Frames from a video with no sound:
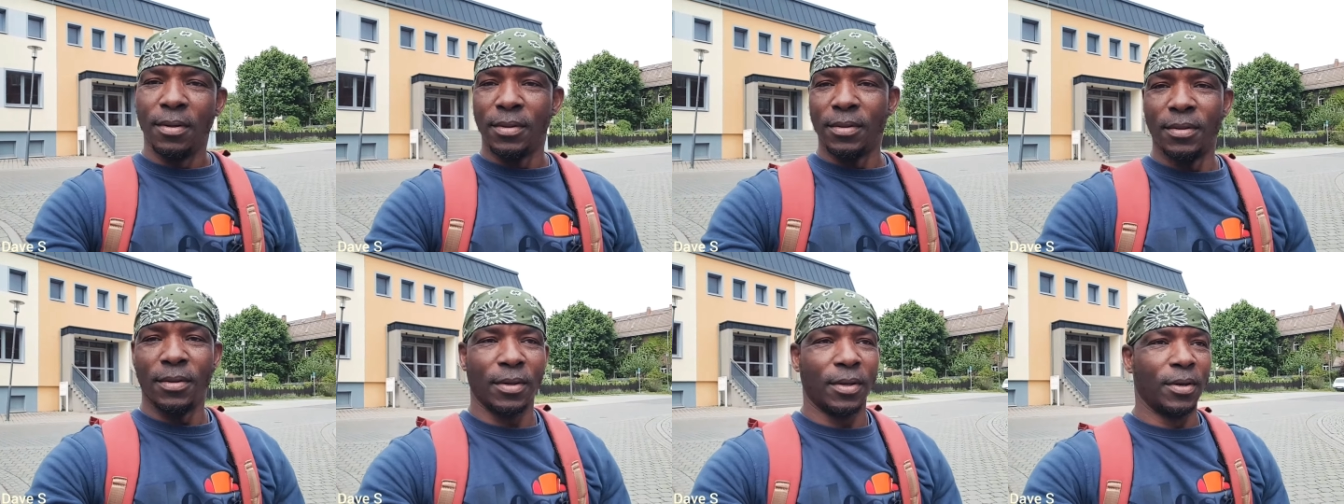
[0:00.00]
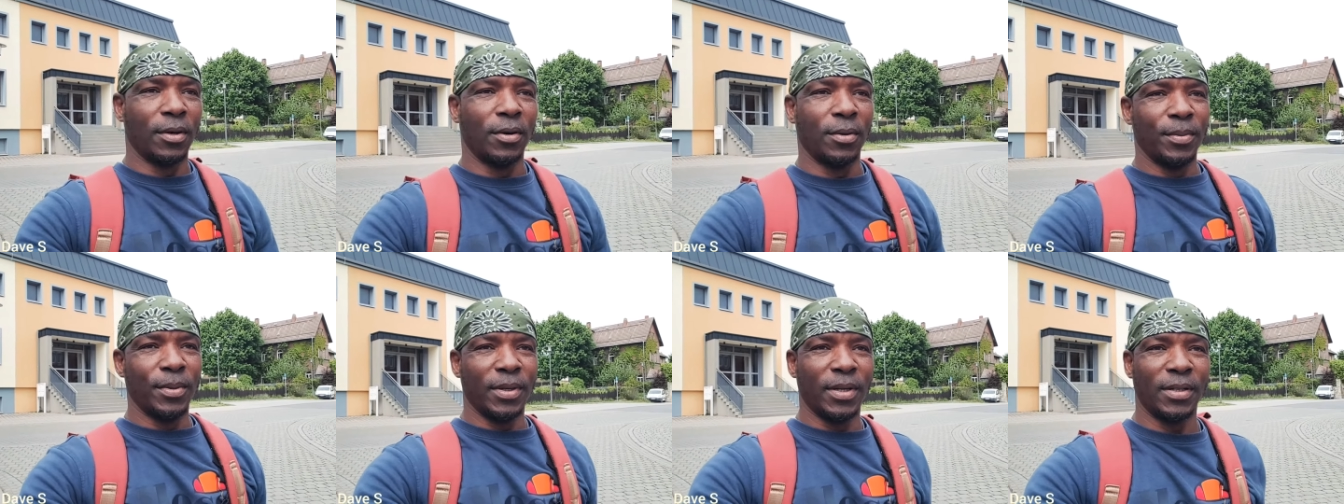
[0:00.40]
So
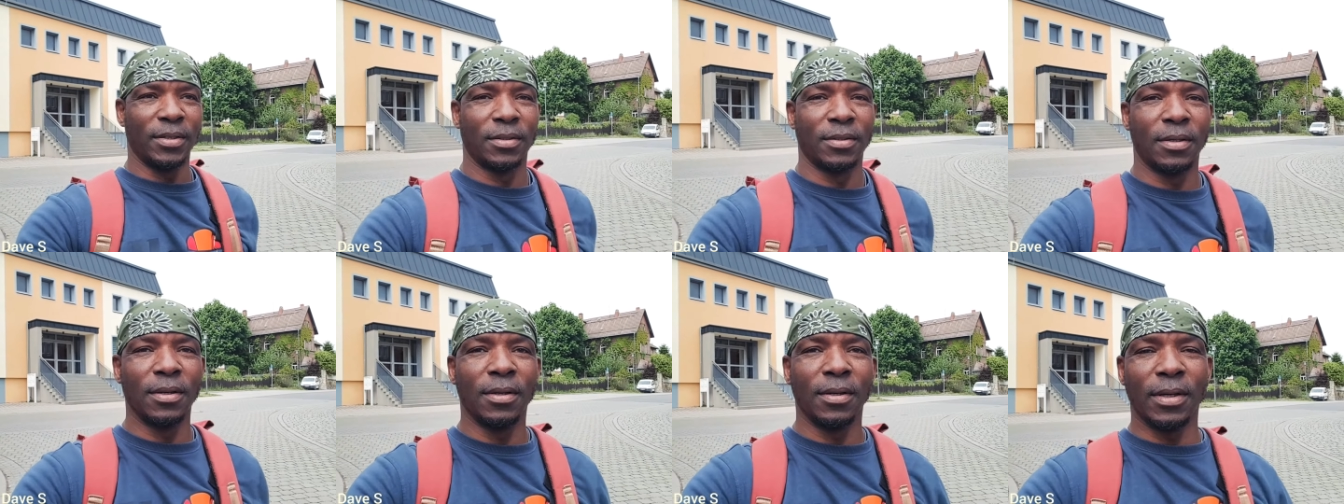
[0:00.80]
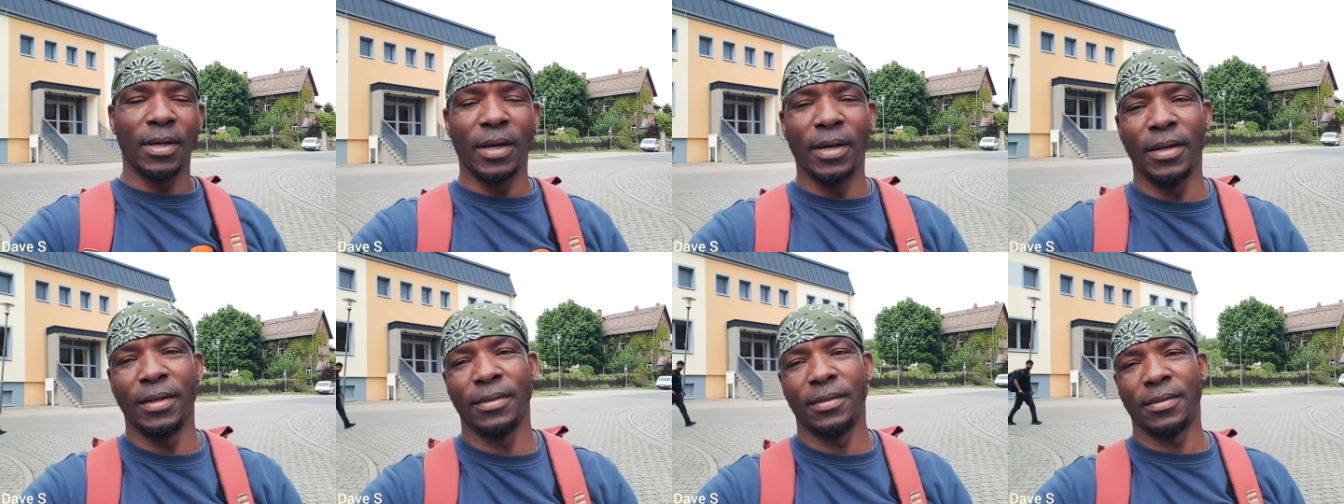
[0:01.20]
go, let's go
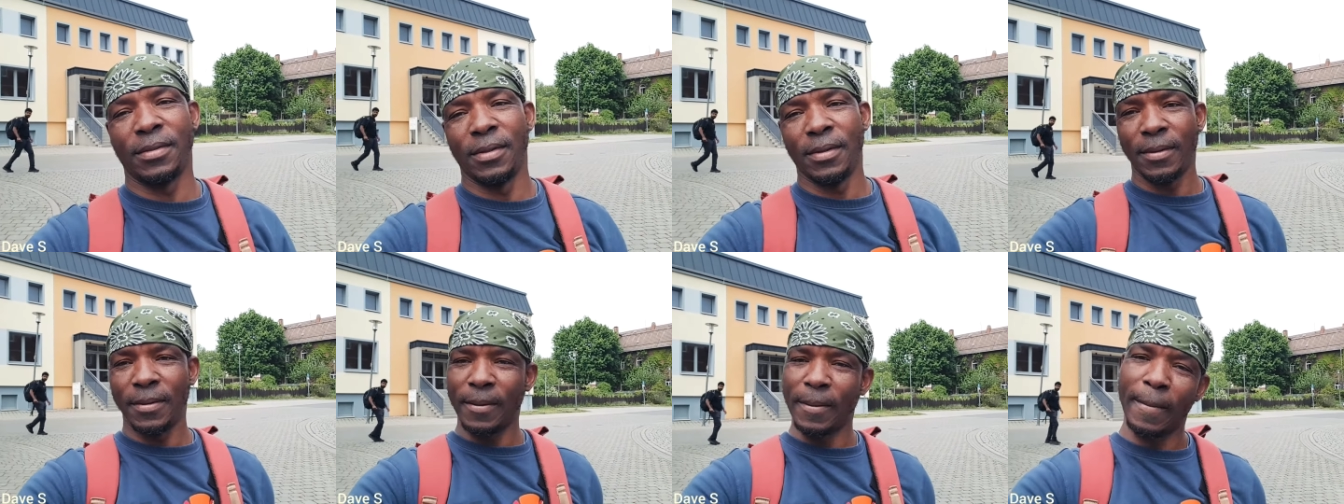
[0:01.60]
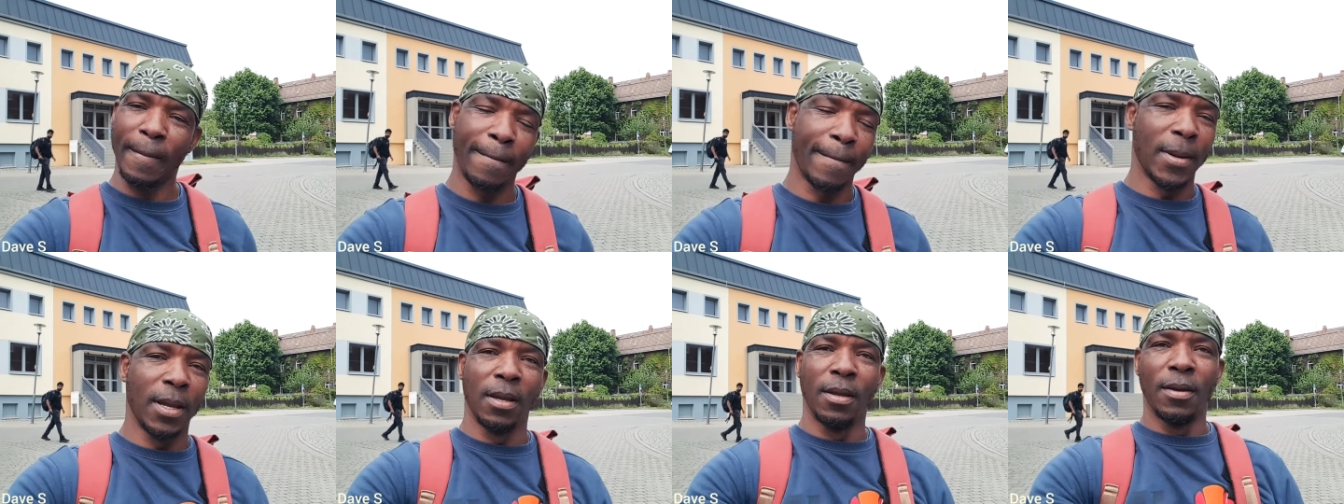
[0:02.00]
guys.
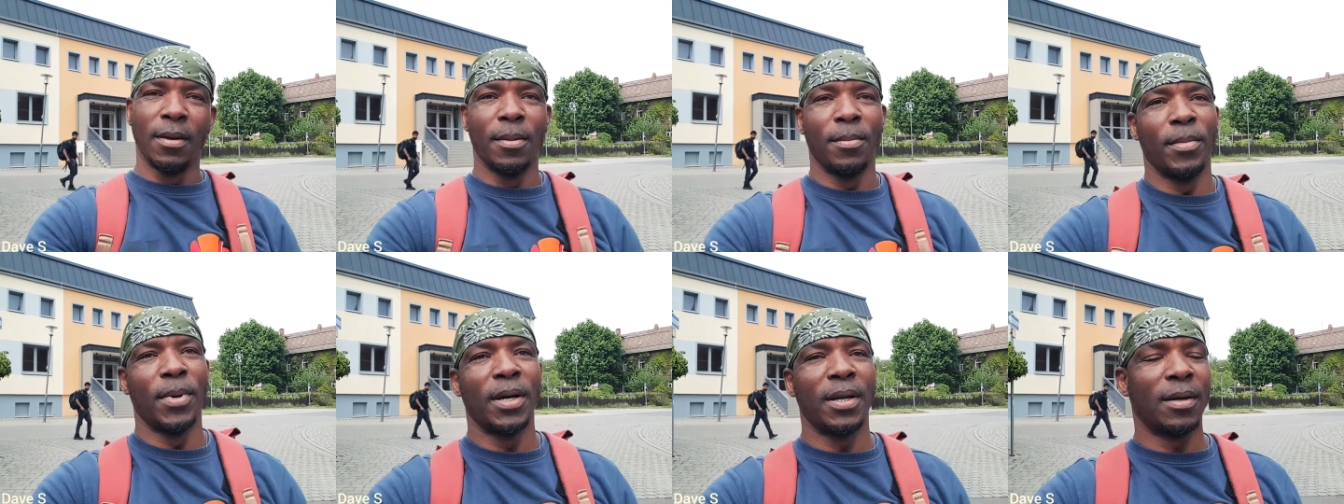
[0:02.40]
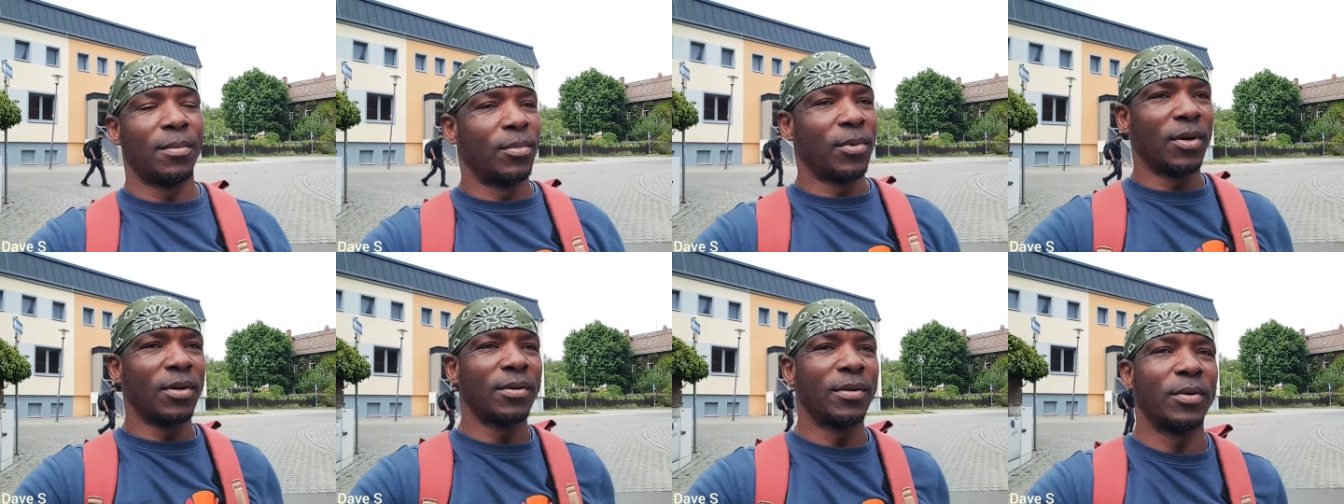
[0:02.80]
Man, I'm
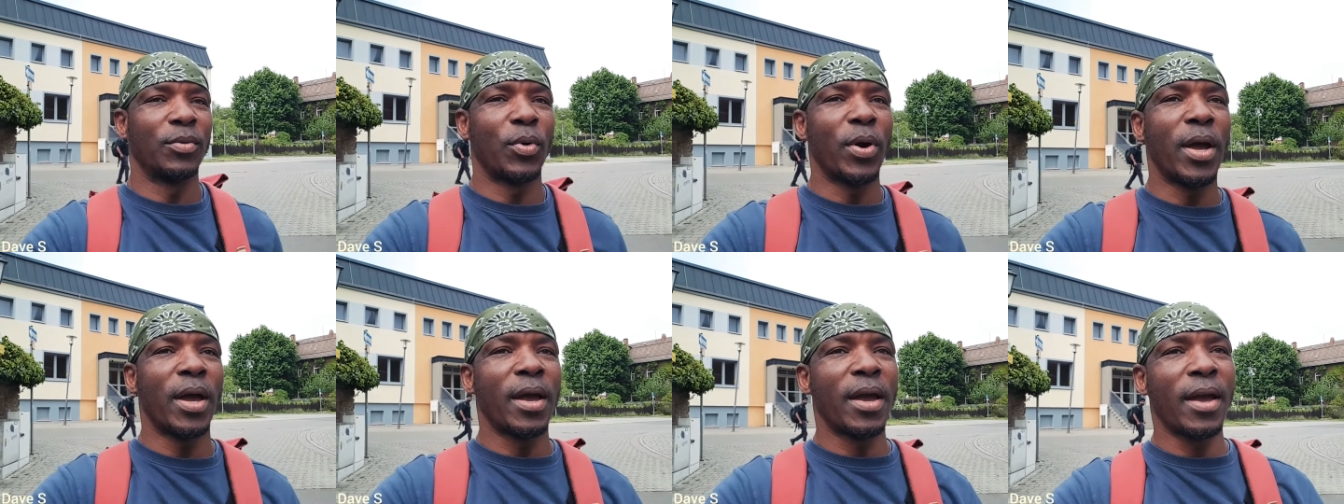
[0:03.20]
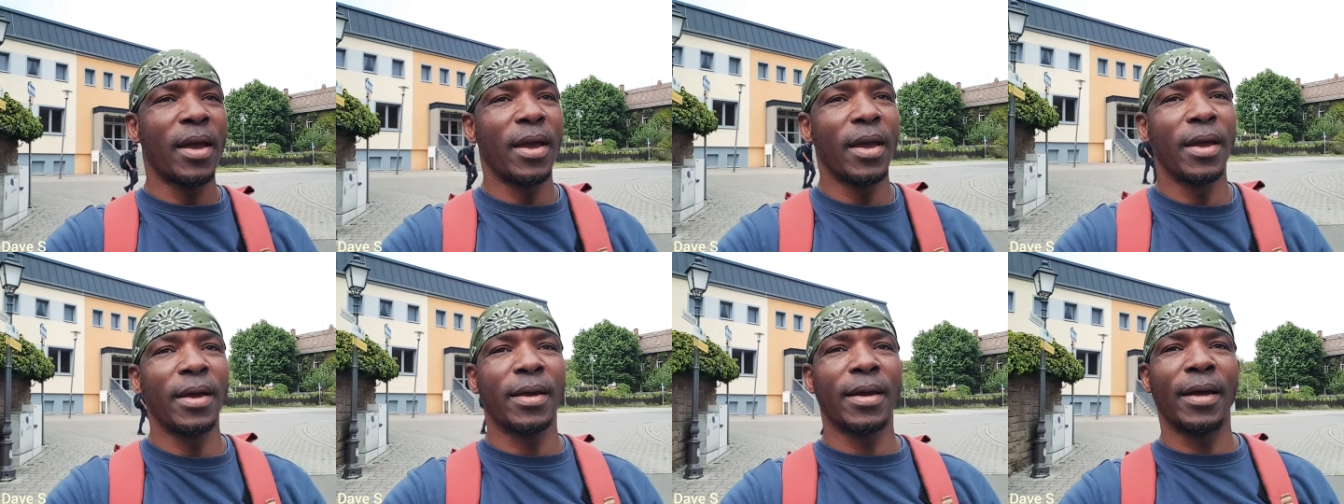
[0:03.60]
hungry.
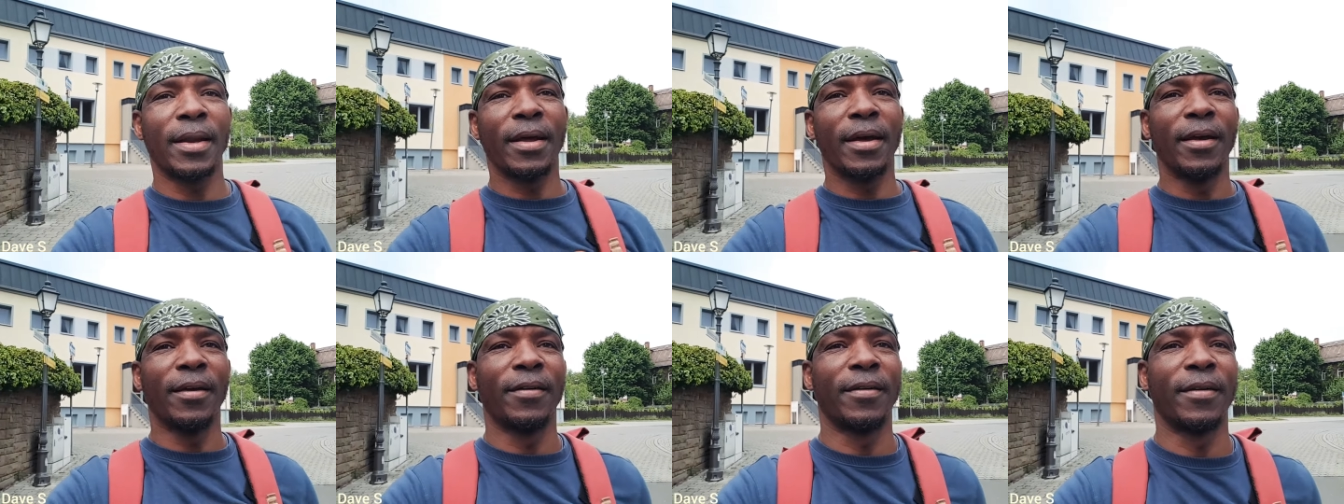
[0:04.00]
Where can I